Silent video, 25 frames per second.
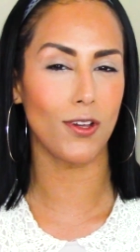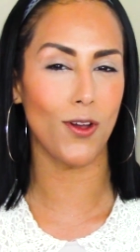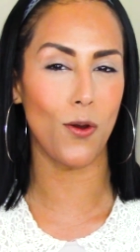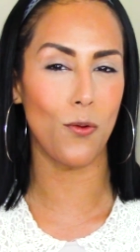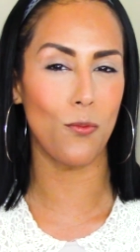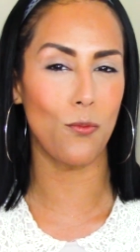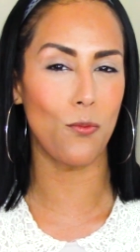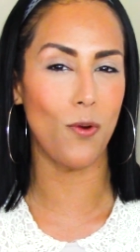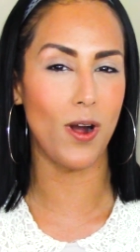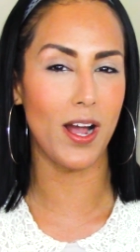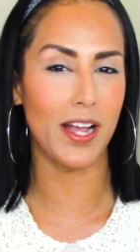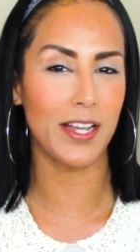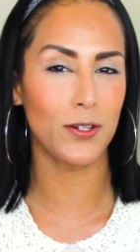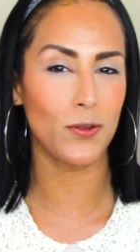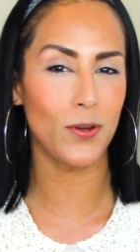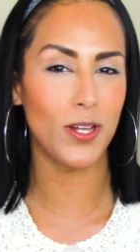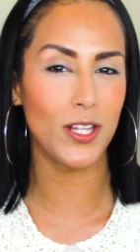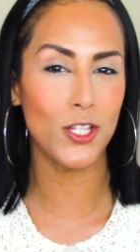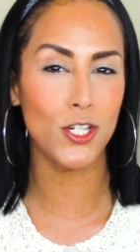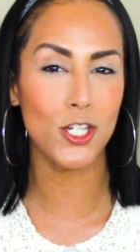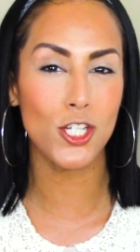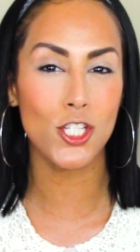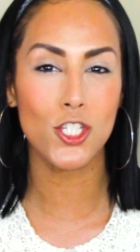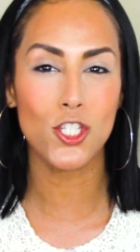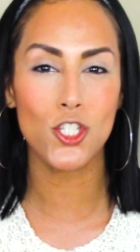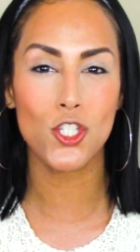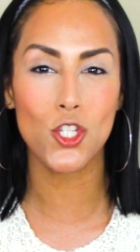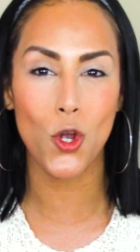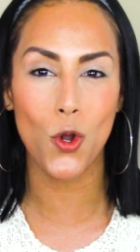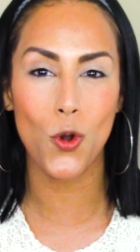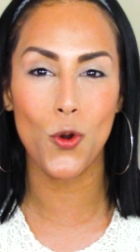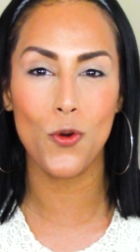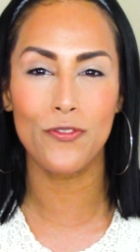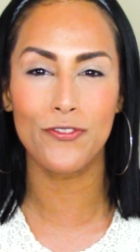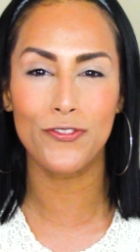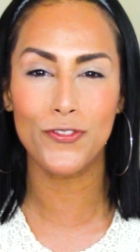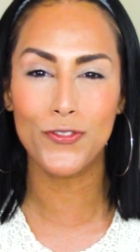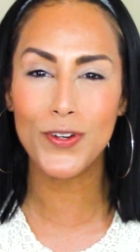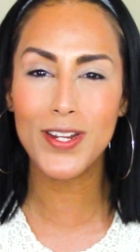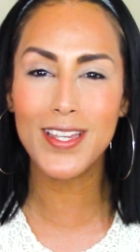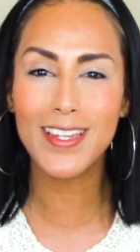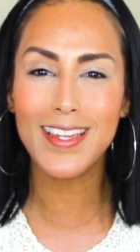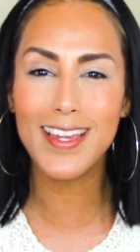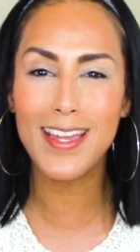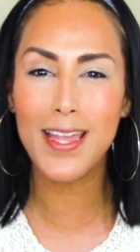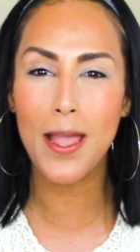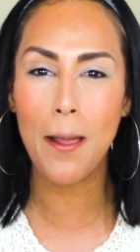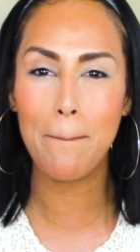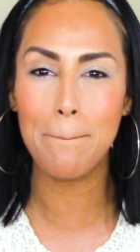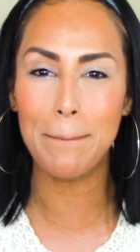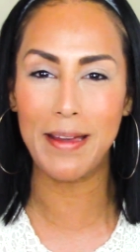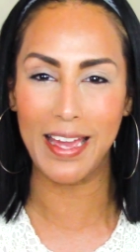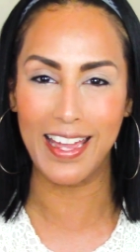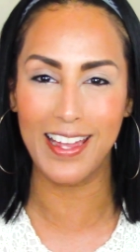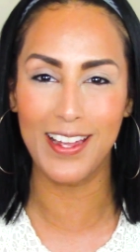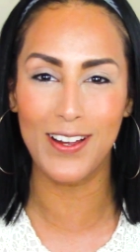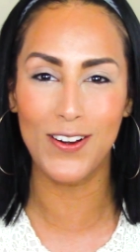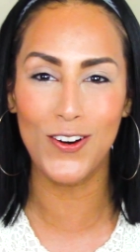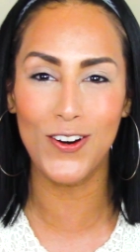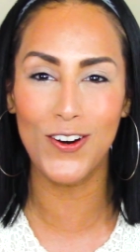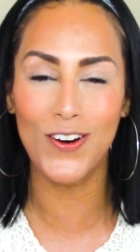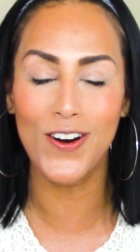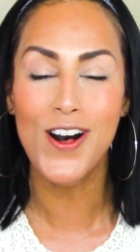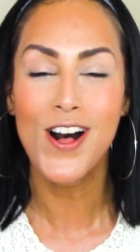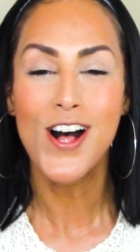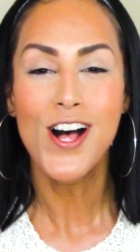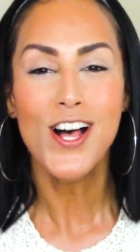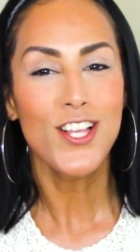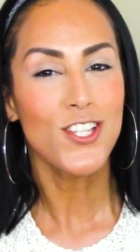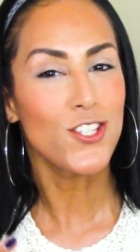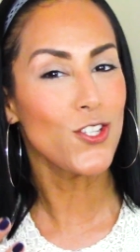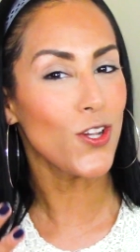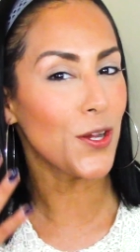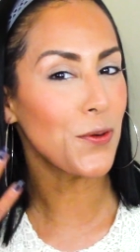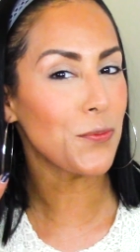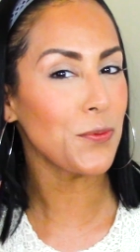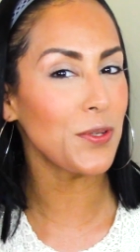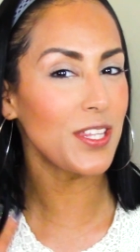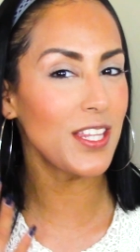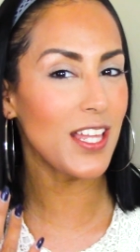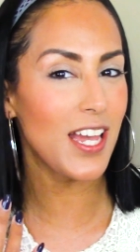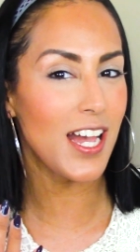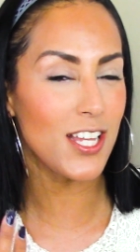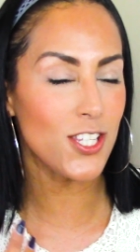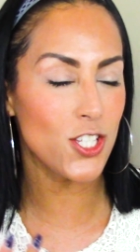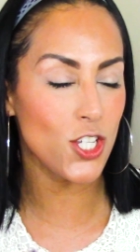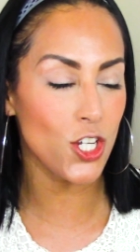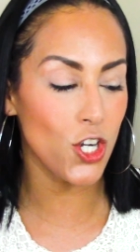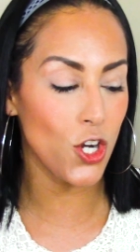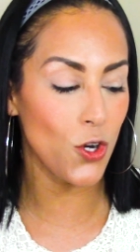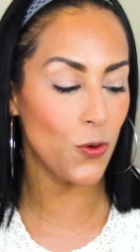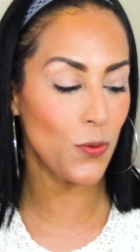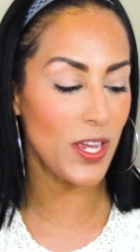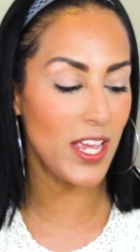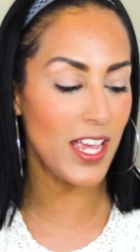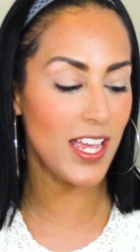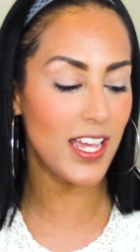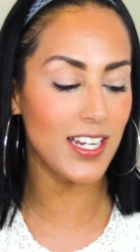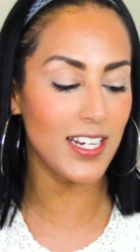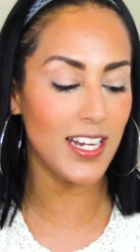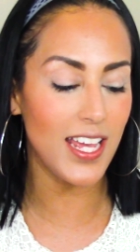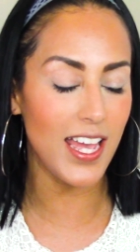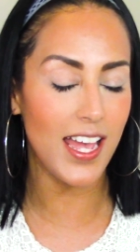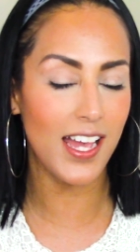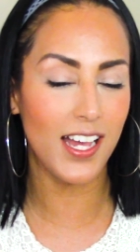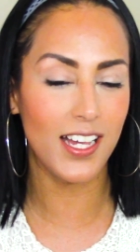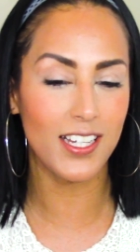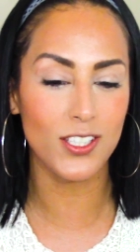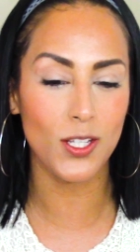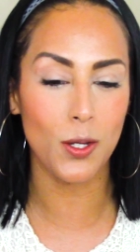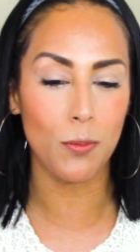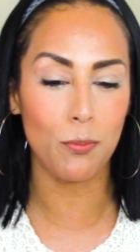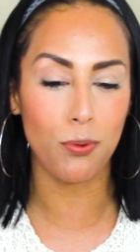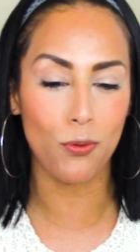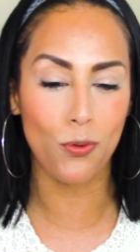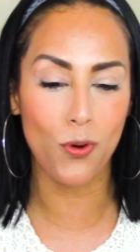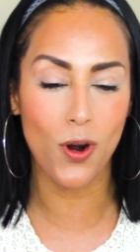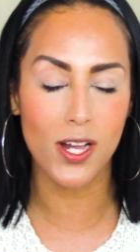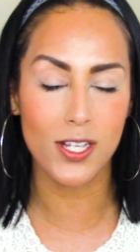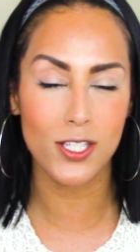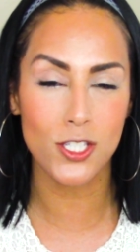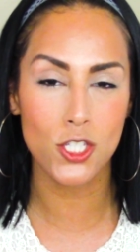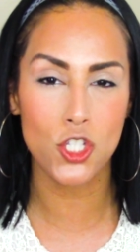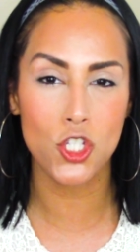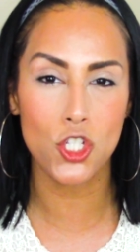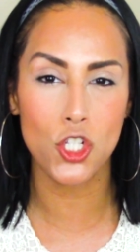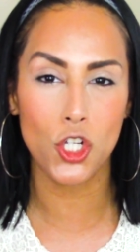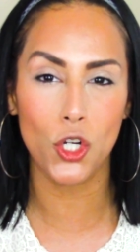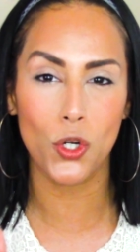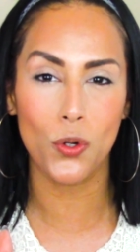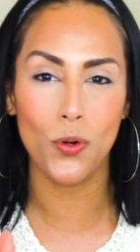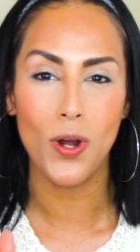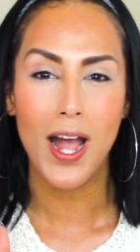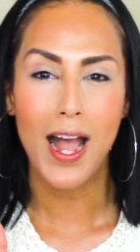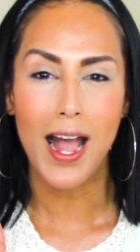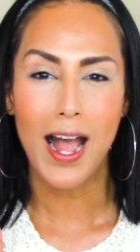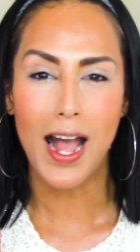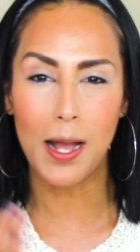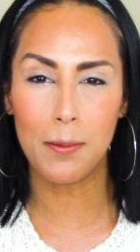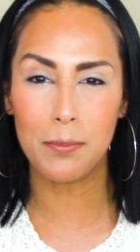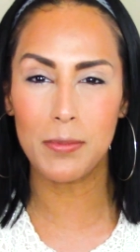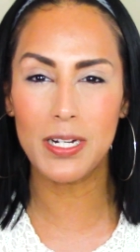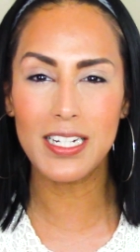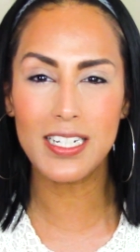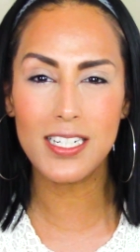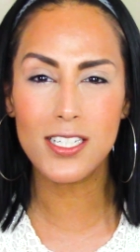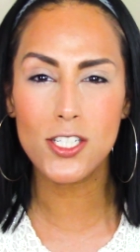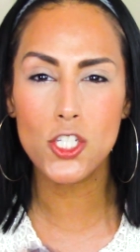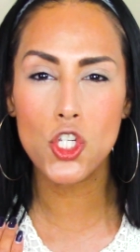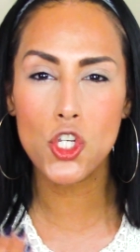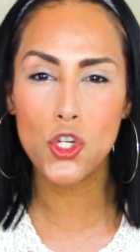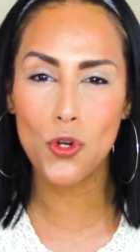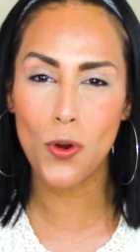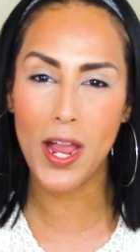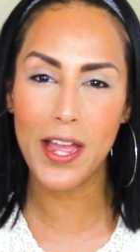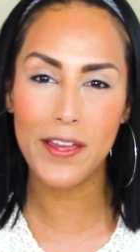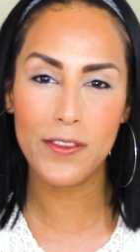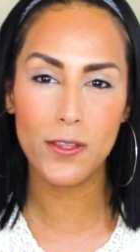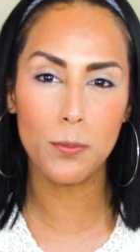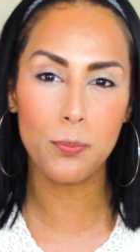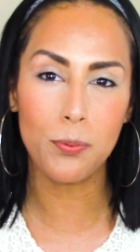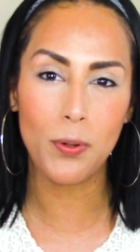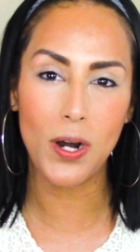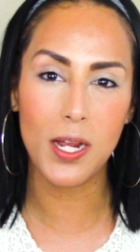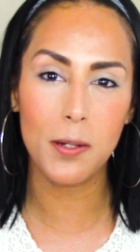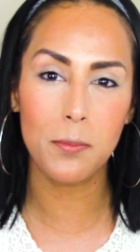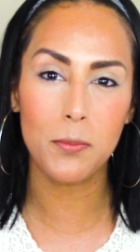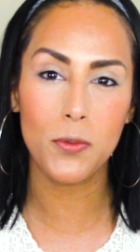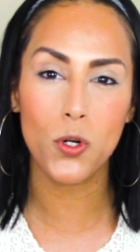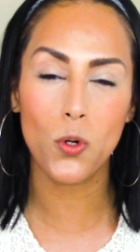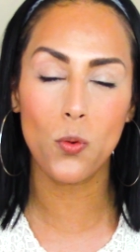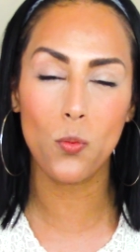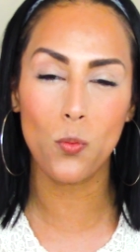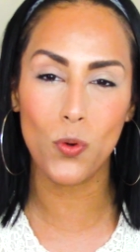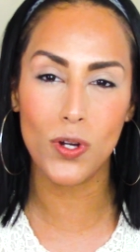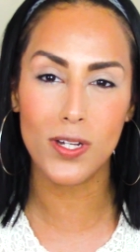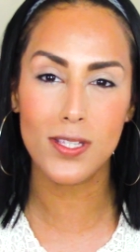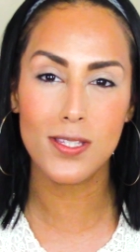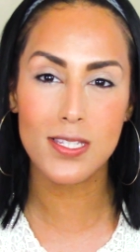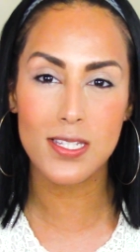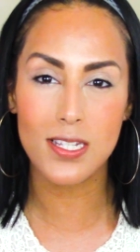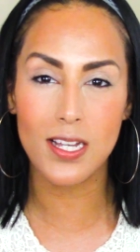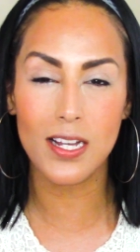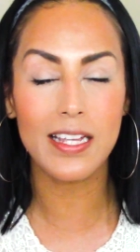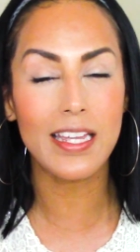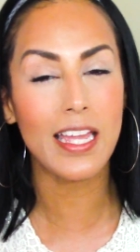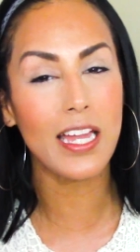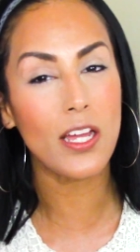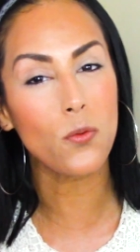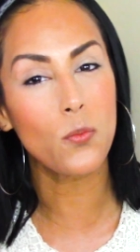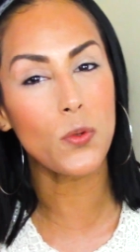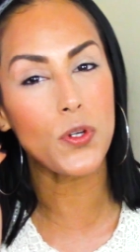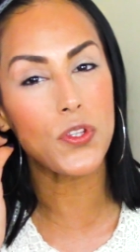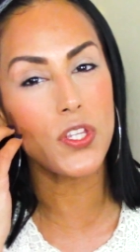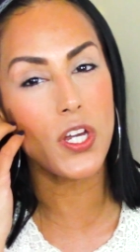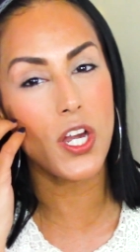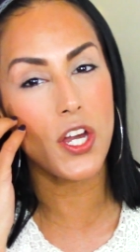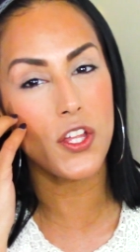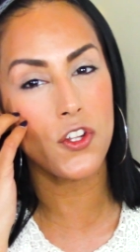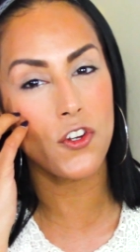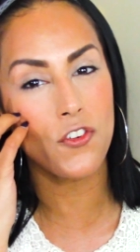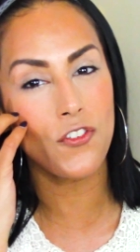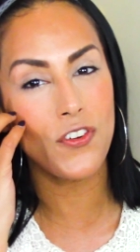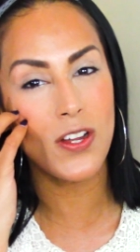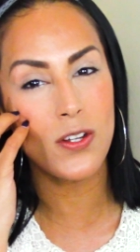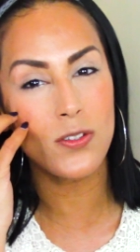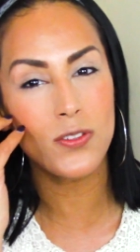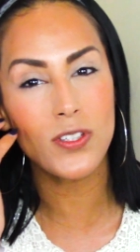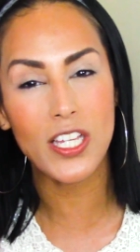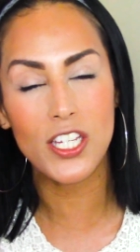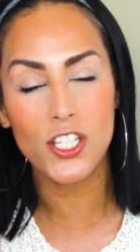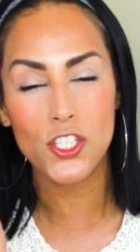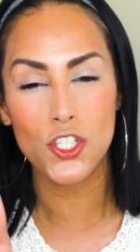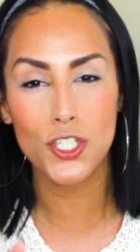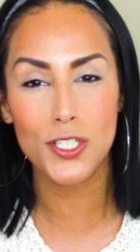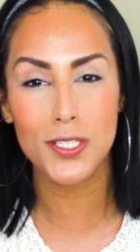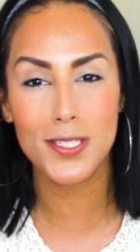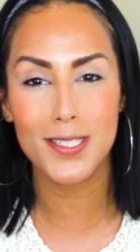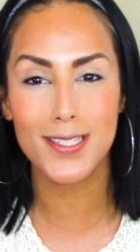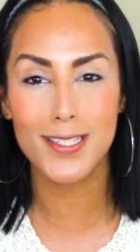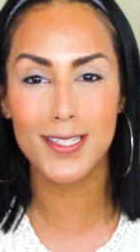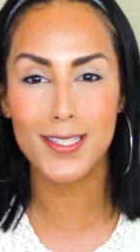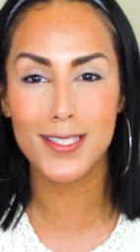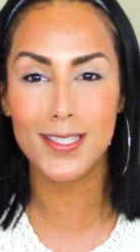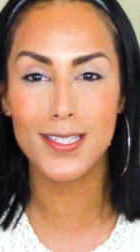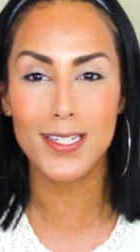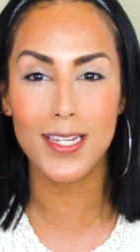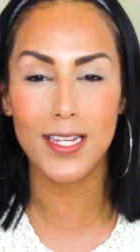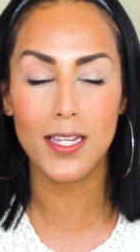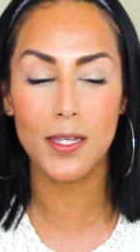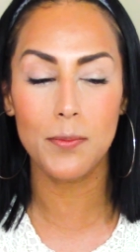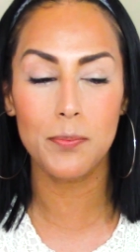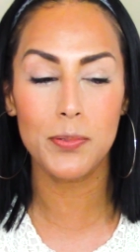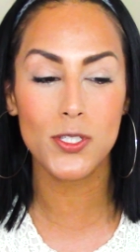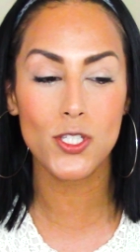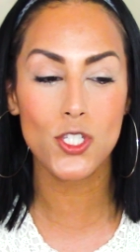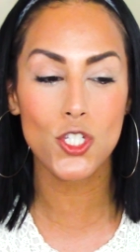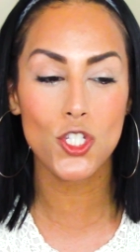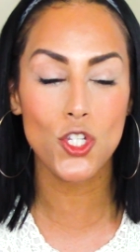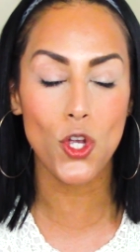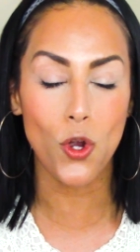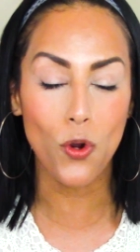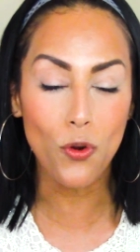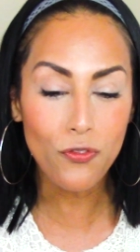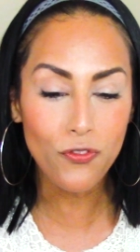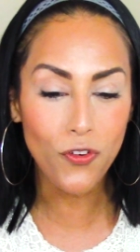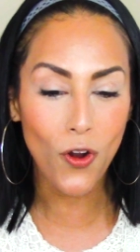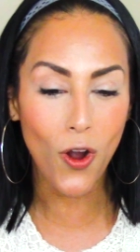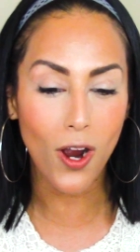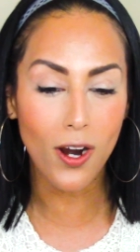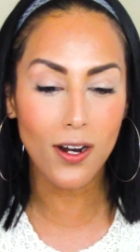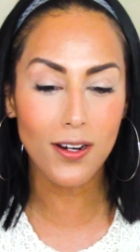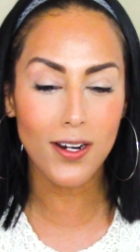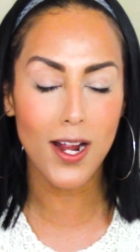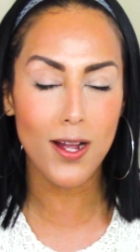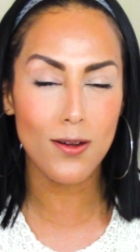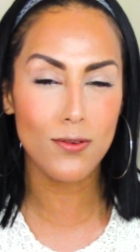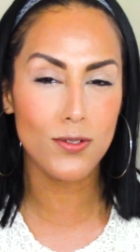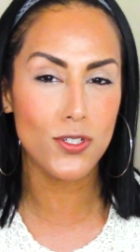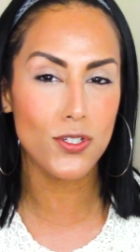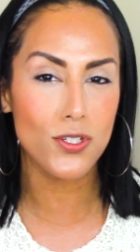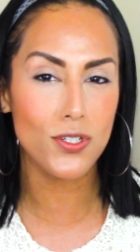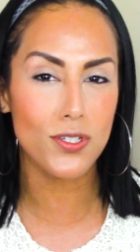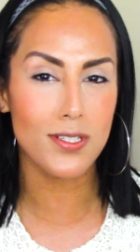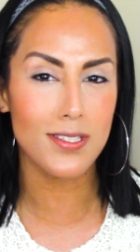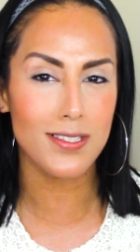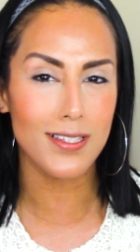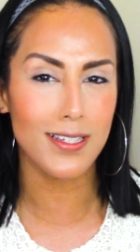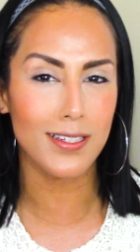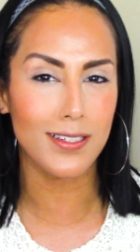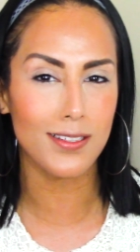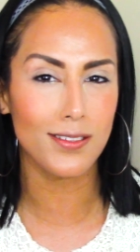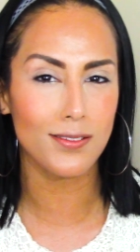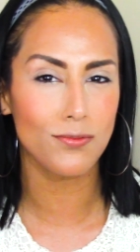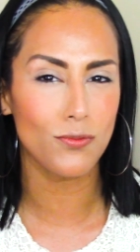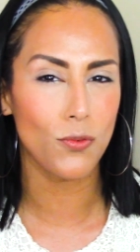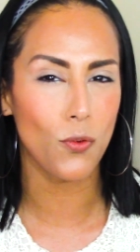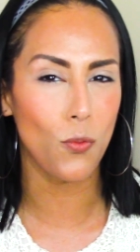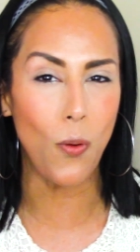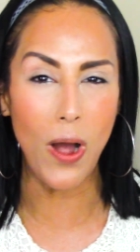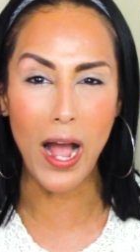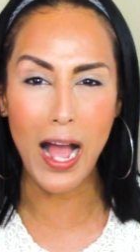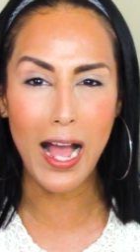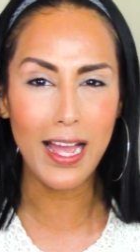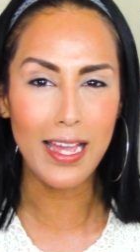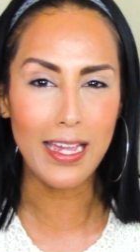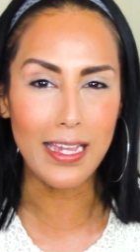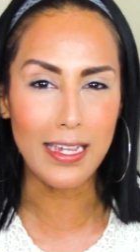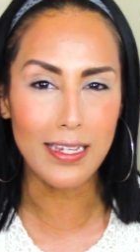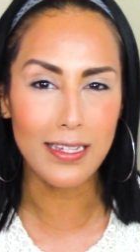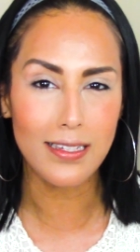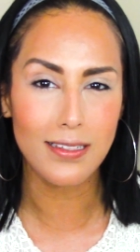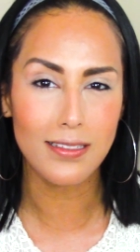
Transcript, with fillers: why do I look so freaking pale? So I really had to go in and bronze. So I'm gonna try the primer once again with other foundations to see, but so far I was just like, why?